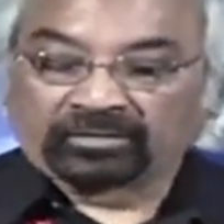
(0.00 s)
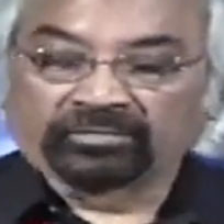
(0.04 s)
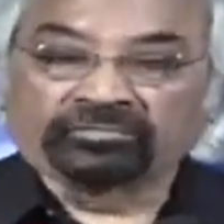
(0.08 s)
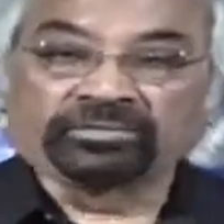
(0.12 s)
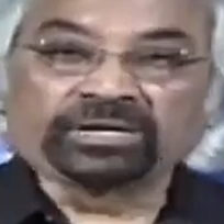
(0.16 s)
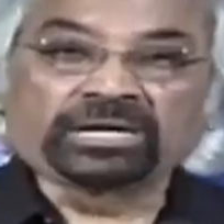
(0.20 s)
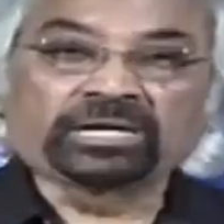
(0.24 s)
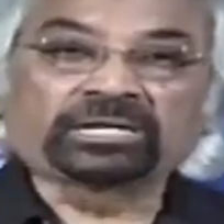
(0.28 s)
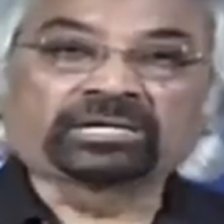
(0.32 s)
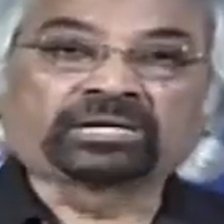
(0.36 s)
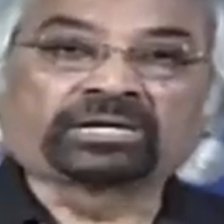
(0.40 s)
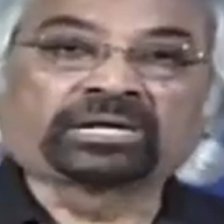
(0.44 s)

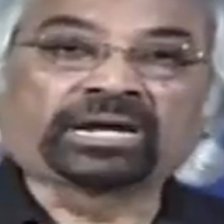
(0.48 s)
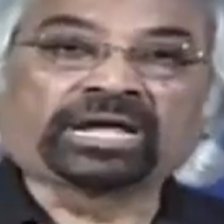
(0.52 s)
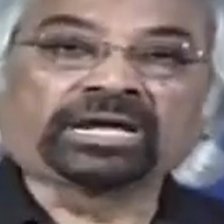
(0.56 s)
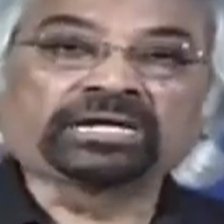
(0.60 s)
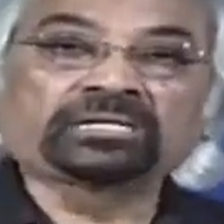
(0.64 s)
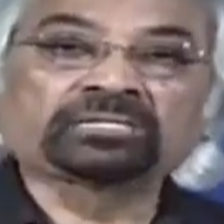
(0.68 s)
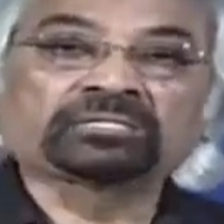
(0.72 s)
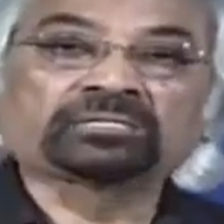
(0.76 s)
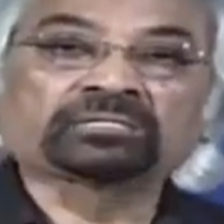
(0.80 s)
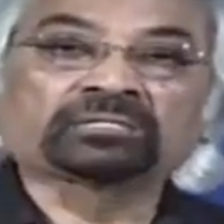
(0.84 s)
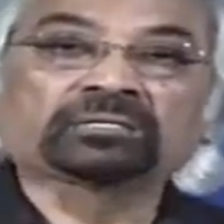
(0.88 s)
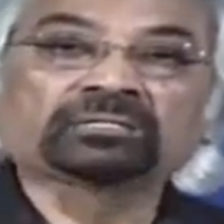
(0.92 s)
We had
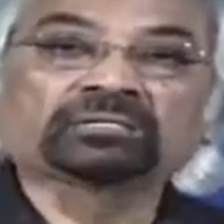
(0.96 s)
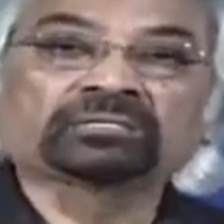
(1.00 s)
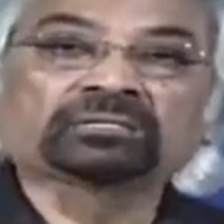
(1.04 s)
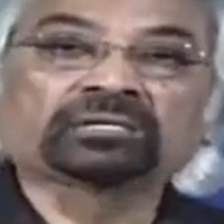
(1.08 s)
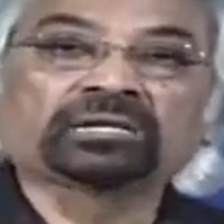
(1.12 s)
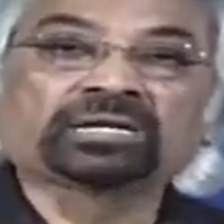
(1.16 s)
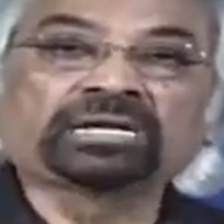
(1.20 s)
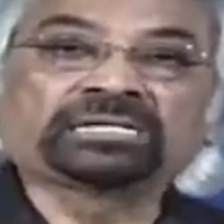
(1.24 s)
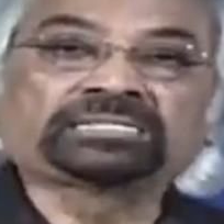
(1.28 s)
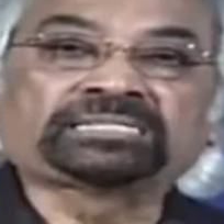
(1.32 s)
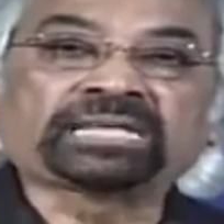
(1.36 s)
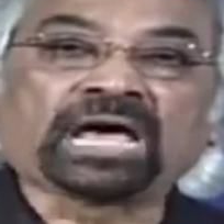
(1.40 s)
great
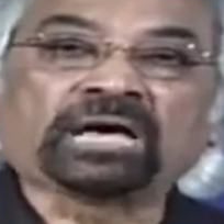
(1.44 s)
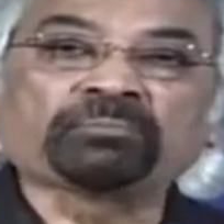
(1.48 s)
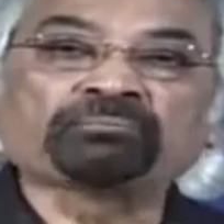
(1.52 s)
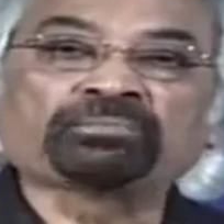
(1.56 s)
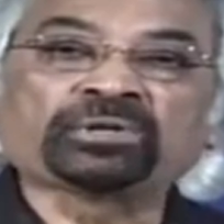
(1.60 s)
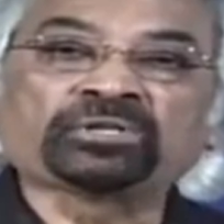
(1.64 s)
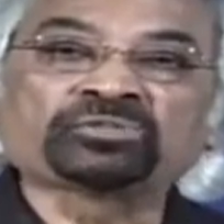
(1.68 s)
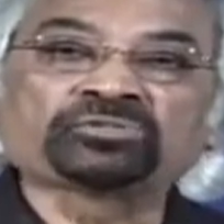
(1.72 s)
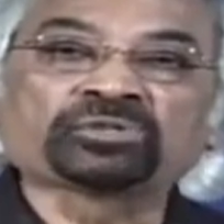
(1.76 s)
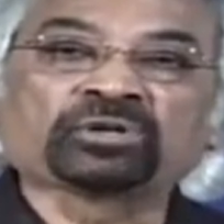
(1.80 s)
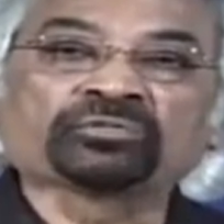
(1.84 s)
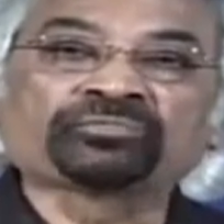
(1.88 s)

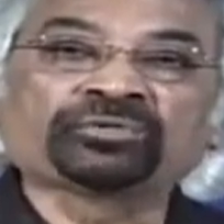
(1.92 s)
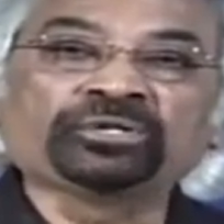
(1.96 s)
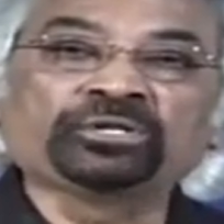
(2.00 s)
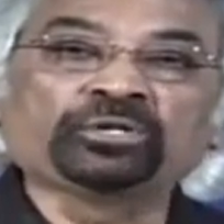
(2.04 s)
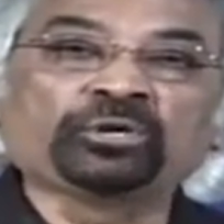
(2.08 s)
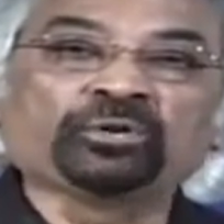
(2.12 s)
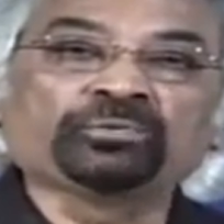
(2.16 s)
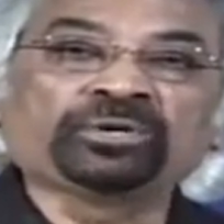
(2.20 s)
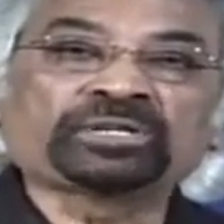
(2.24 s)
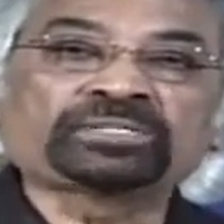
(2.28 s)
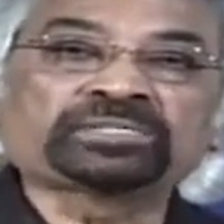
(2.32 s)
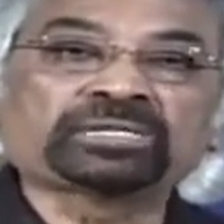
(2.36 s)
examples of
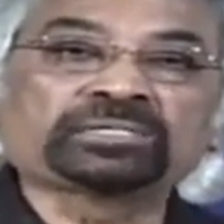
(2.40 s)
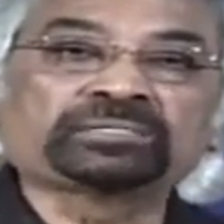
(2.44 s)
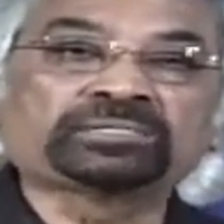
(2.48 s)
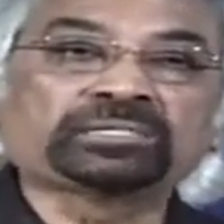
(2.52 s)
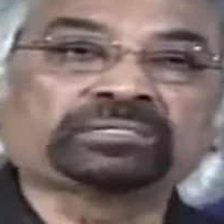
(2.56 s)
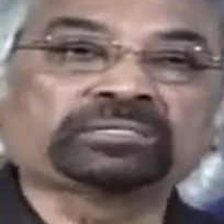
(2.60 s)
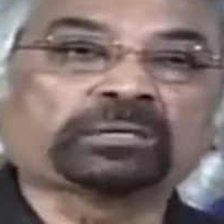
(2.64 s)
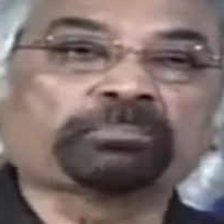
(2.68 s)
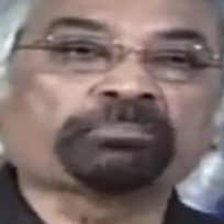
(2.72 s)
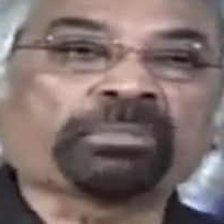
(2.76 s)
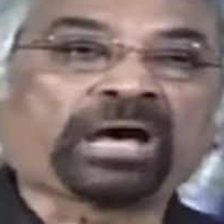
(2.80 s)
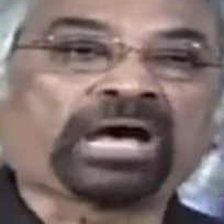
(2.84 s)
innovations
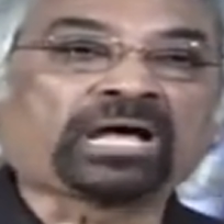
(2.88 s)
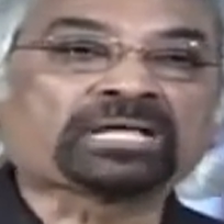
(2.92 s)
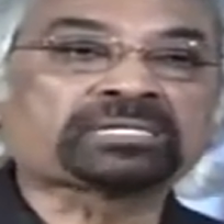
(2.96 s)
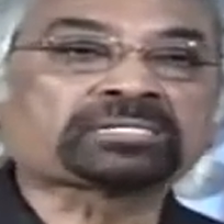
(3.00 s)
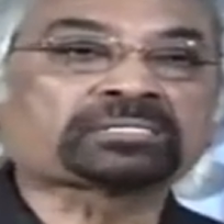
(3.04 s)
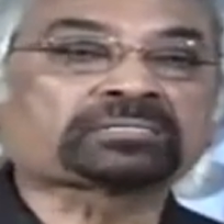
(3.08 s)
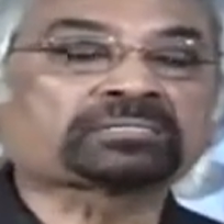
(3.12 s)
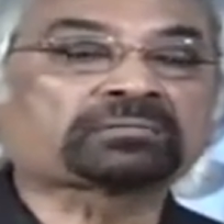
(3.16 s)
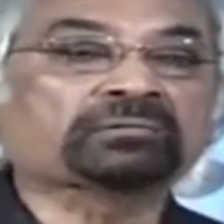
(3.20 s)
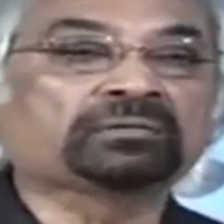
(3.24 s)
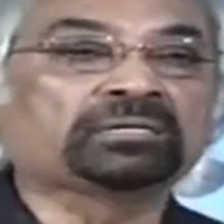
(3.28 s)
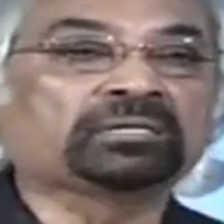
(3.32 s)
in the
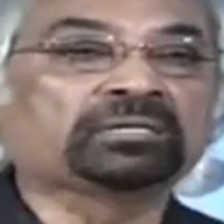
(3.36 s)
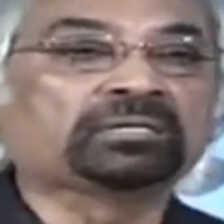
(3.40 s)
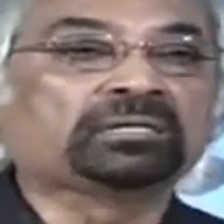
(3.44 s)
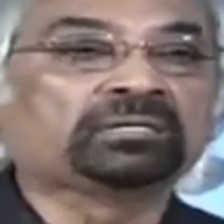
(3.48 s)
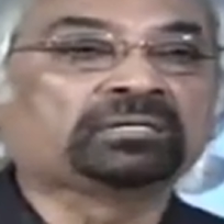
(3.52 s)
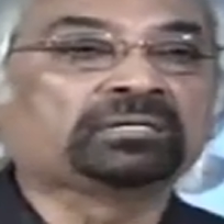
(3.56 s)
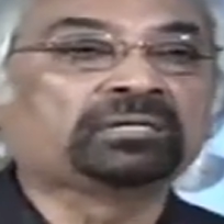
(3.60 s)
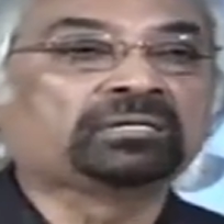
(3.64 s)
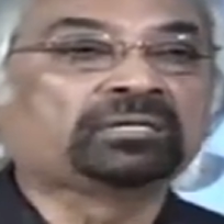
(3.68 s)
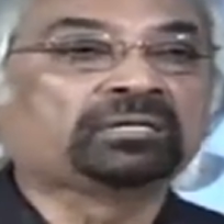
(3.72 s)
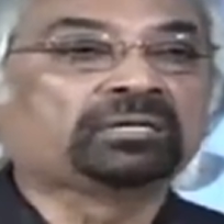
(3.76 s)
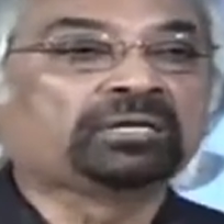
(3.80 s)
past,
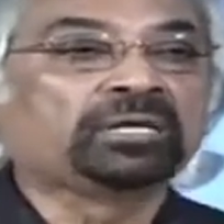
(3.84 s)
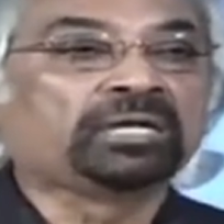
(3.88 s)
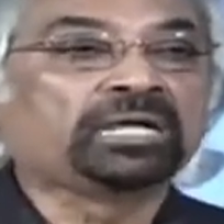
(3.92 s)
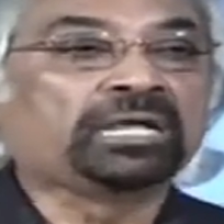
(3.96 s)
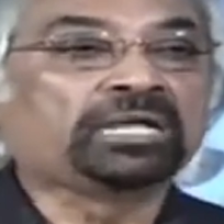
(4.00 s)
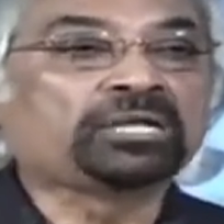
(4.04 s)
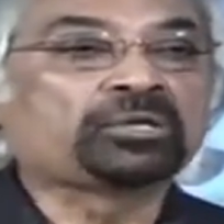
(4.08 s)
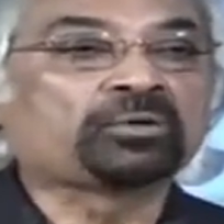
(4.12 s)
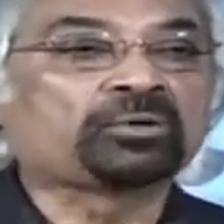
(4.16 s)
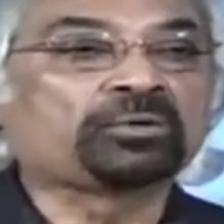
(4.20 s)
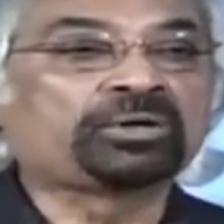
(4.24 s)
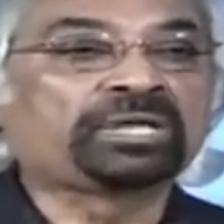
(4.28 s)

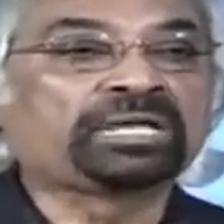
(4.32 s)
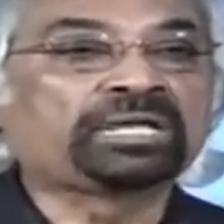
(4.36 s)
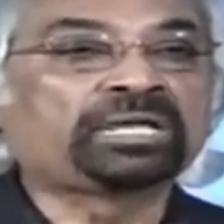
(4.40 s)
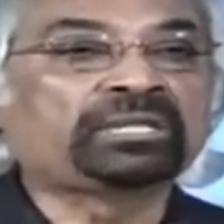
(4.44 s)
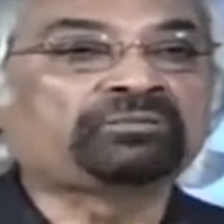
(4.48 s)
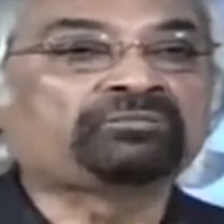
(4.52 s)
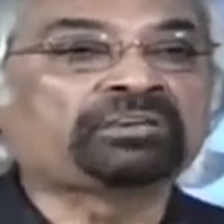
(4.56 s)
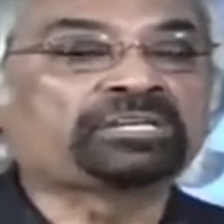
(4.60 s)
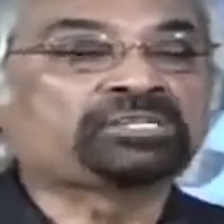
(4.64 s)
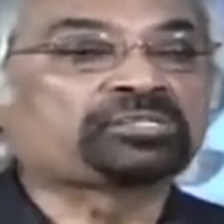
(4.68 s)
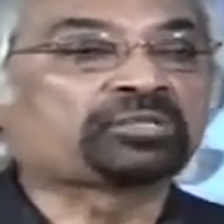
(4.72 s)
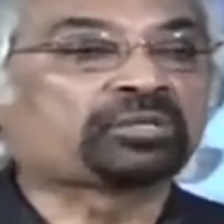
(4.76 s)
including
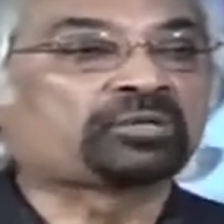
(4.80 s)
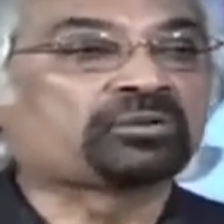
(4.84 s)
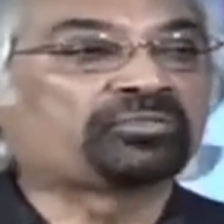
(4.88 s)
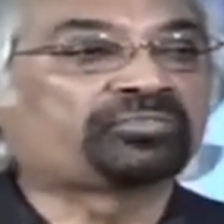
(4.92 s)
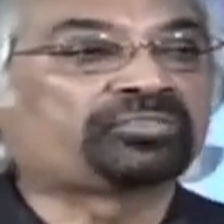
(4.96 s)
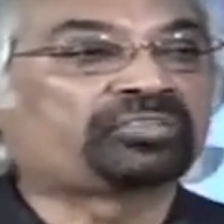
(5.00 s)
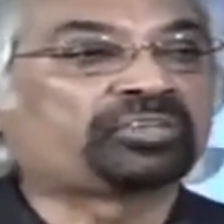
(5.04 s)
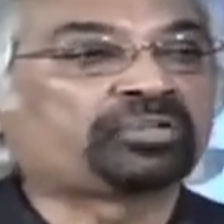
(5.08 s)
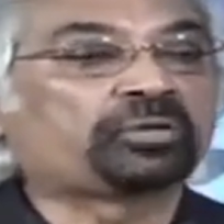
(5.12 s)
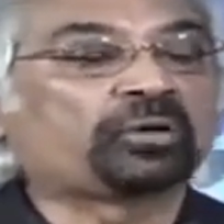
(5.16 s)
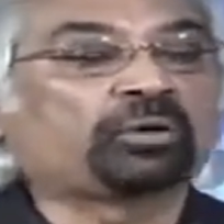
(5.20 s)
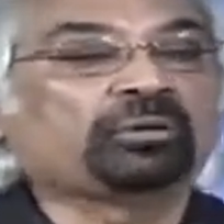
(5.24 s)
invention
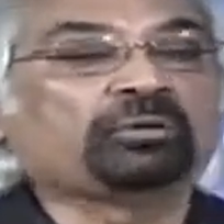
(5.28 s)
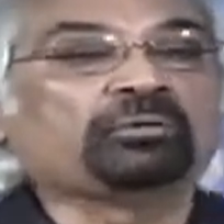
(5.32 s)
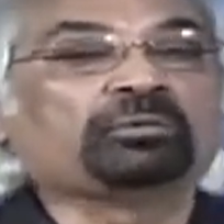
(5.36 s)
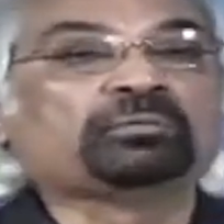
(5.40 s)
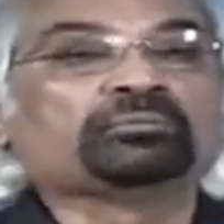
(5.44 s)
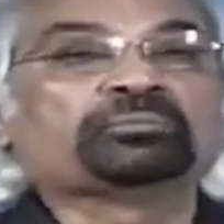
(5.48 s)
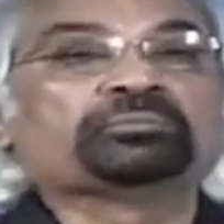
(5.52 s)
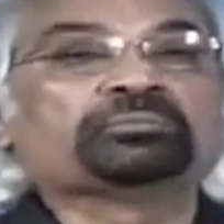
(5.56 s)
of zero.